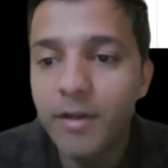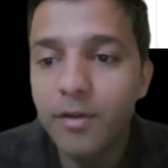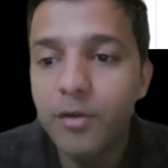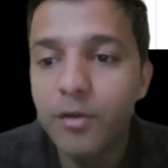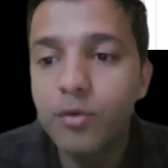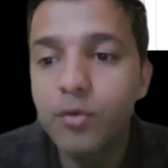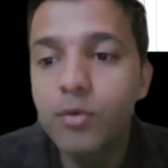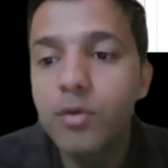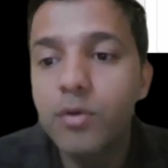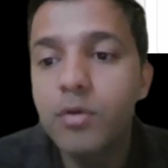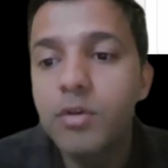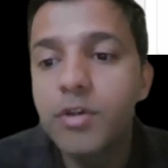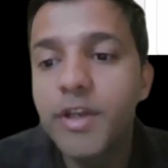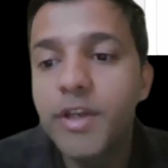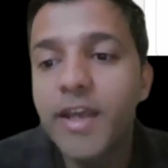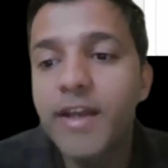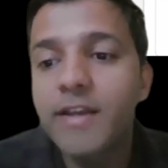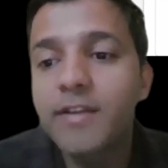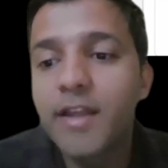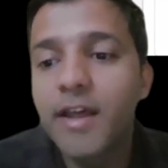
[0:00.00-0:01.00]
But then you
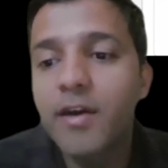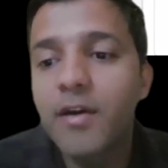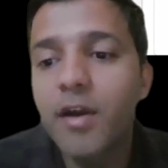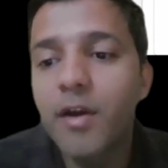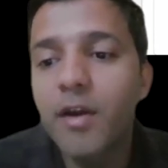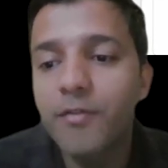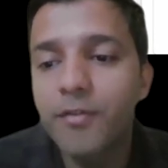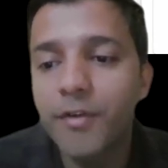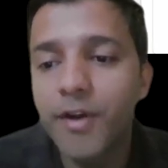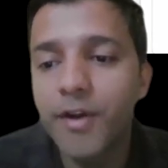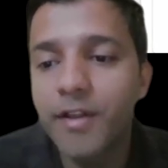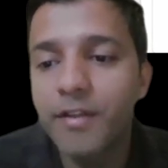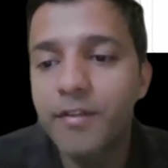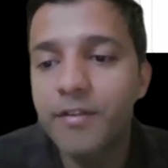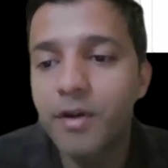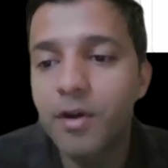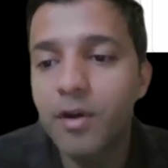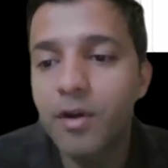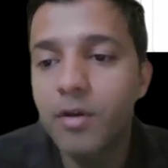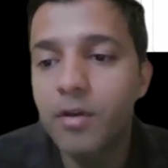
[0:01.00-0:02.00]
take their
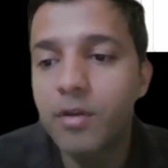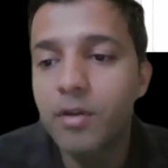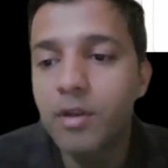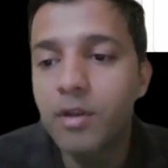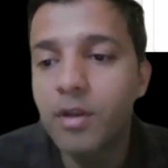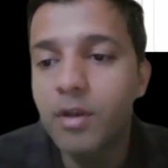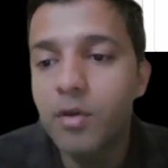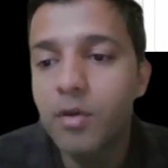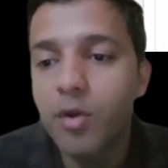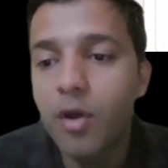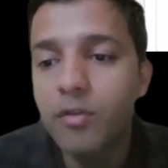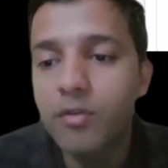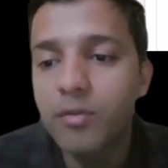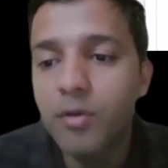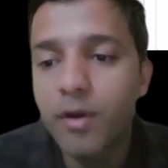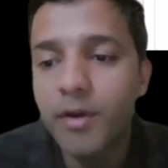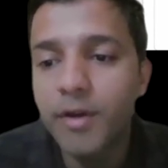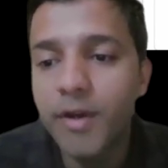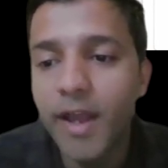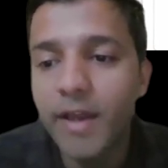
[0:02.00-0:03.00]
referrals or the
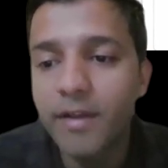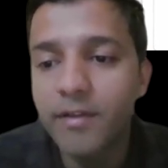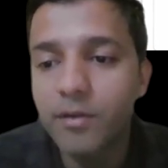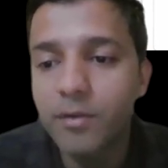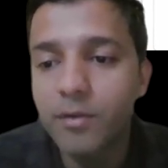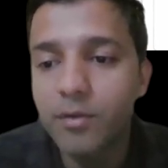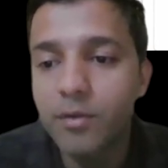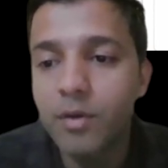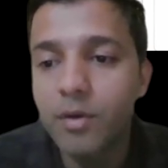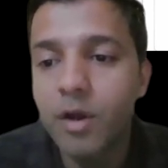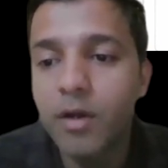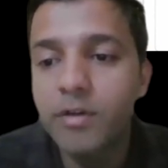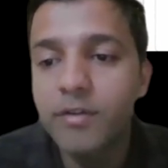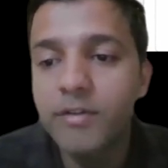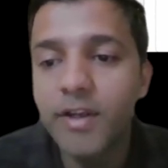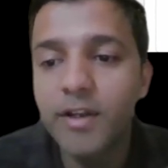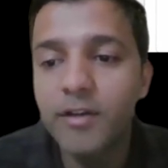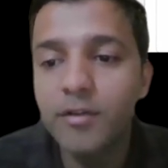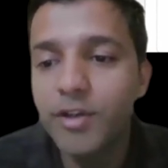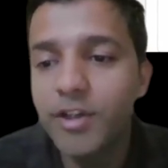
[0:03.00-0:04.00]
cross contacts. You do
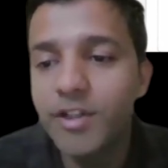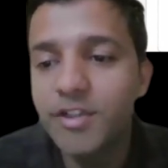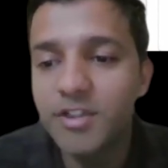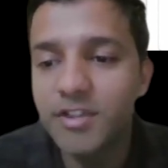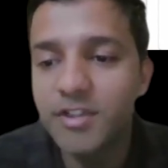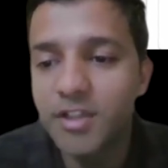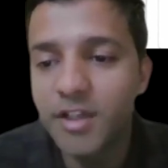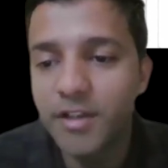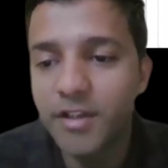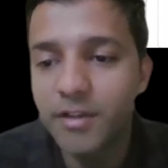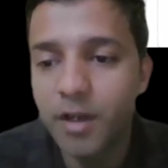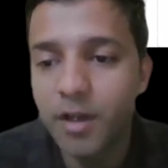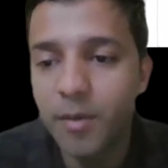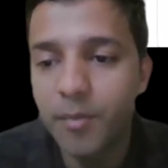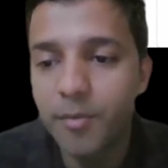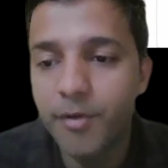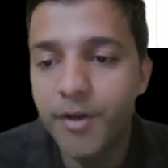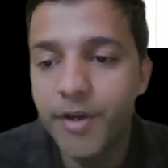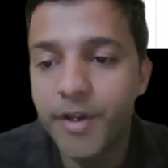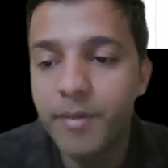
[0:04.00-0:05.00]
not sell to each other in the
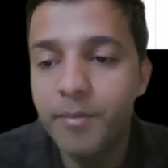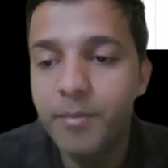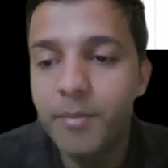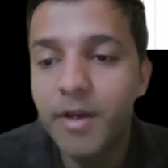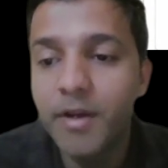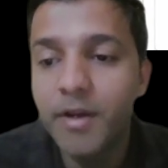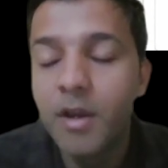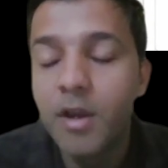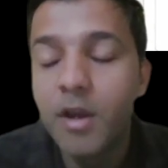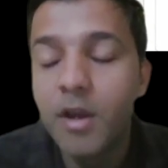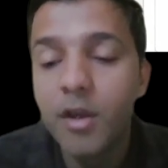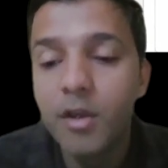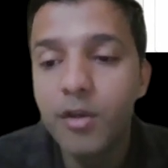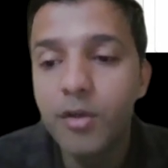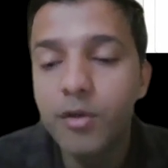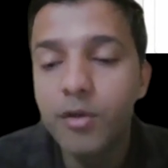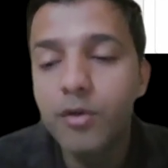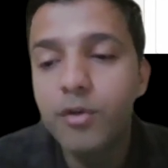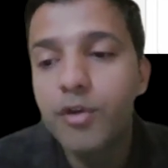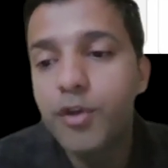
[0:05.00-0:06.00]
community, but
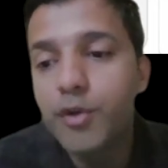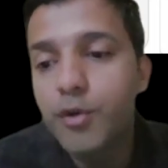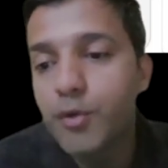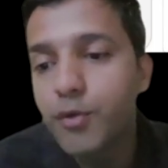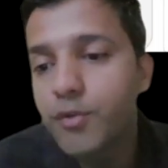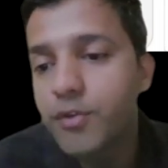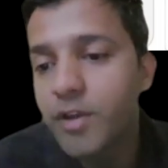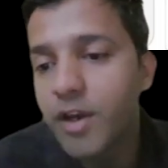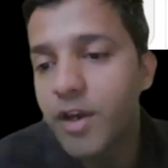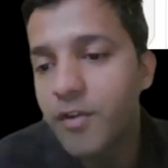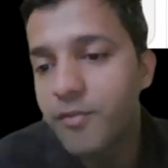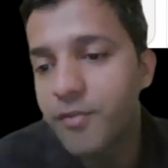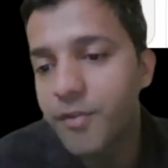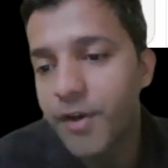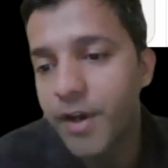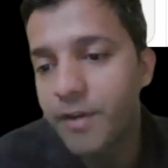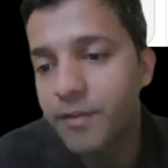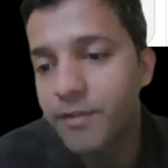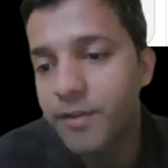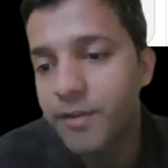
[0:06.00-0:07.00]
you could use the
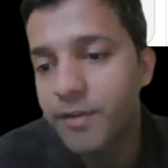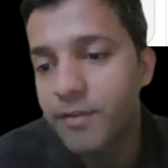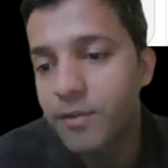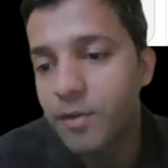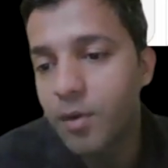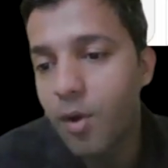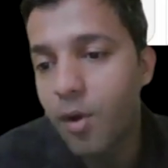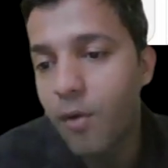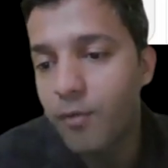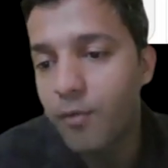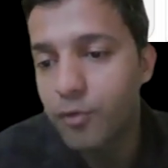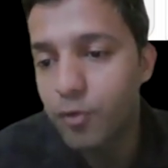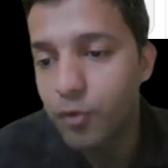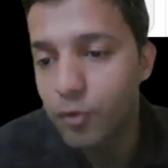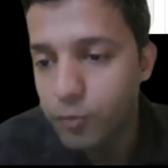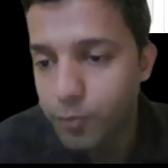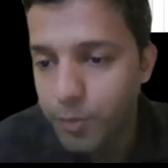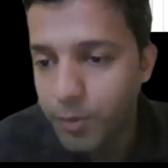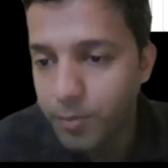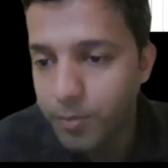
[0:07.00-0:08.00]
references of
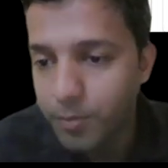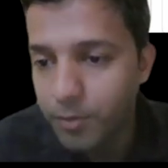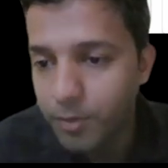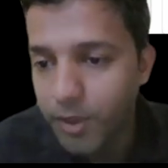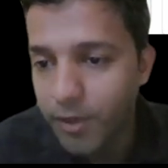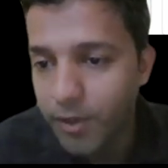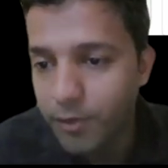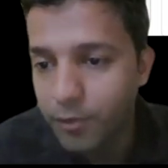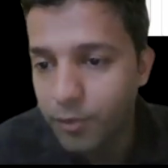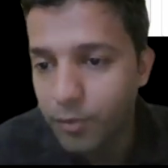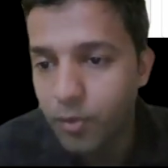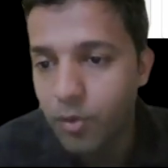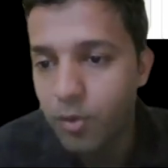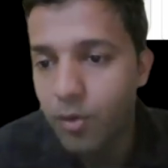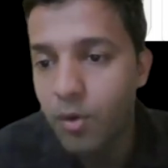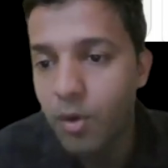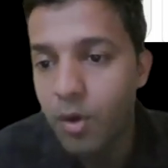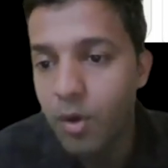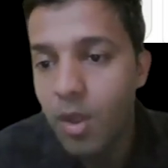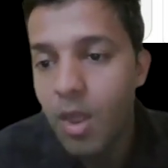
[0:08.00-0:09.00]
those people that you
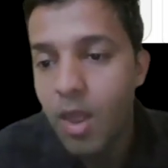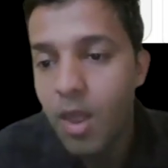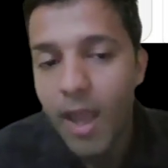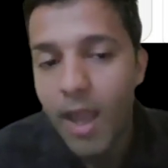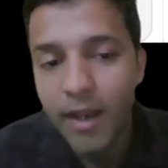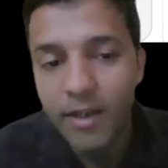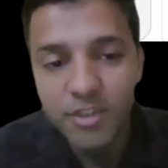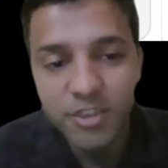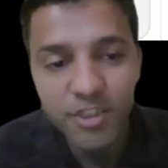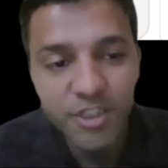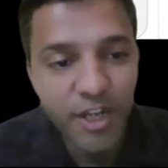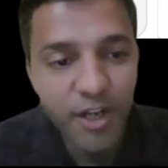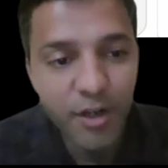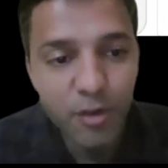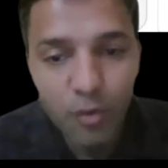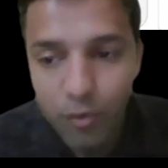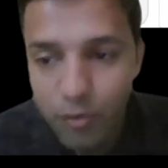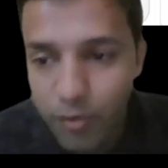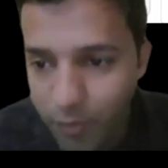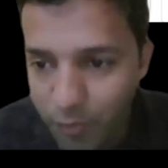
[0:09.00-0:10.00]
know and
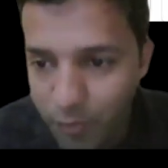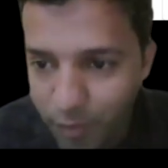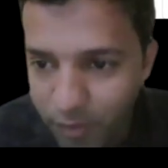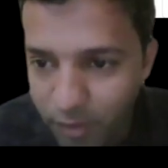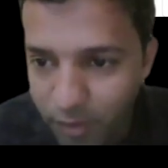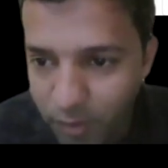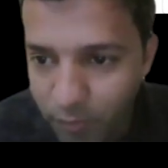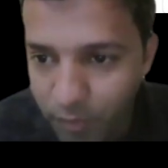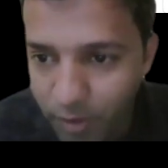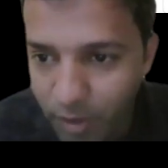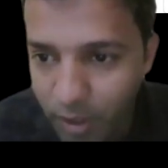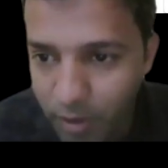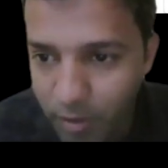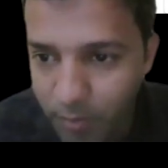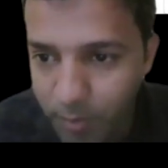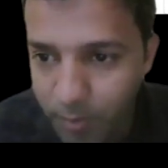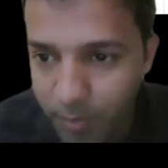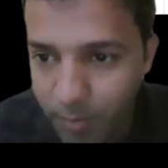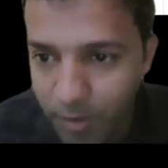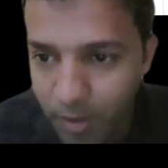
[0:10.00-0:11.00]
share those references with
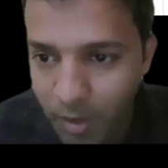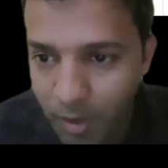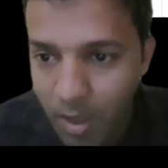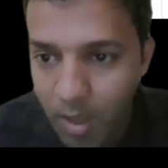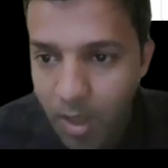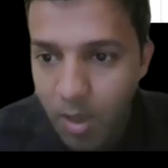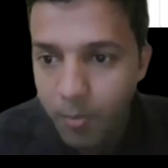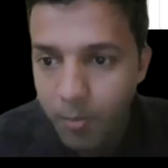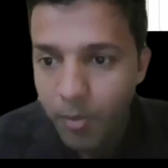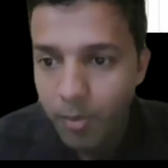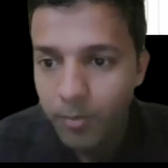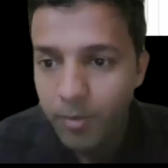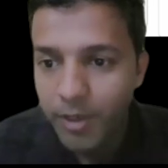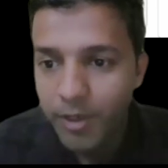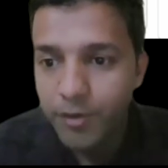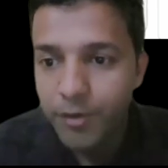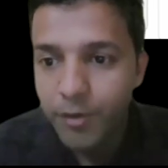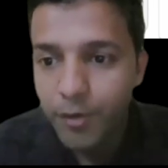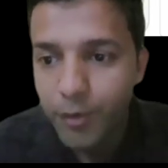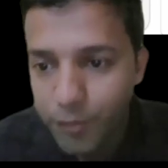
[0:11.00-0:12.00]
other people.
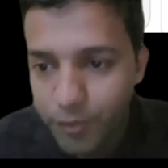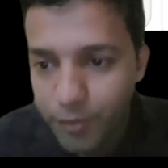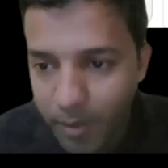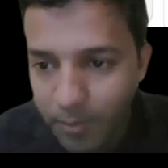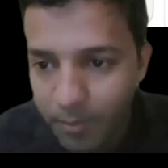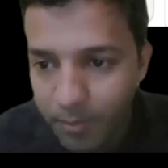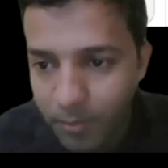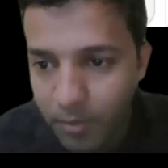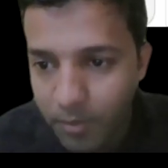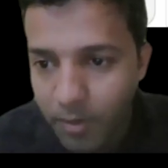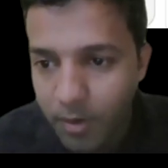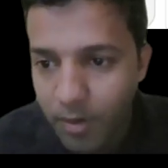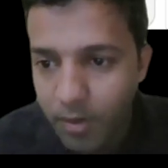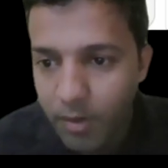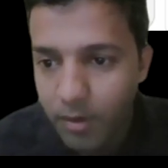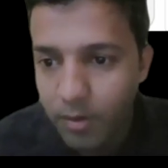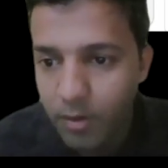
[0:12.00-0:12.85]
Probably introduce them,